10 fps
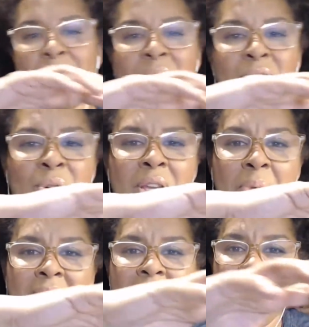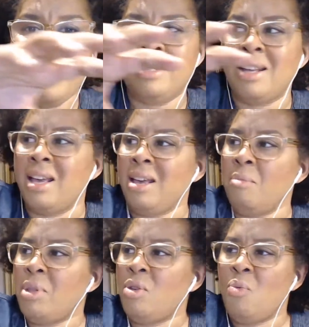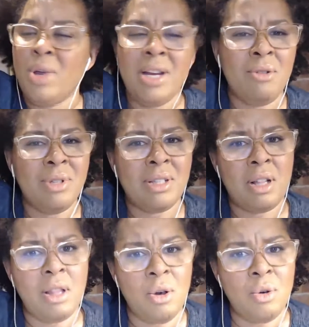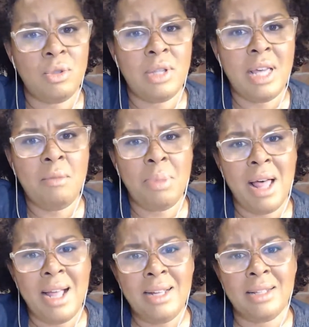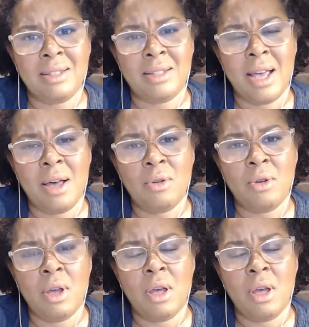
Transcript: So he panned, but the window is closed and the blind is down.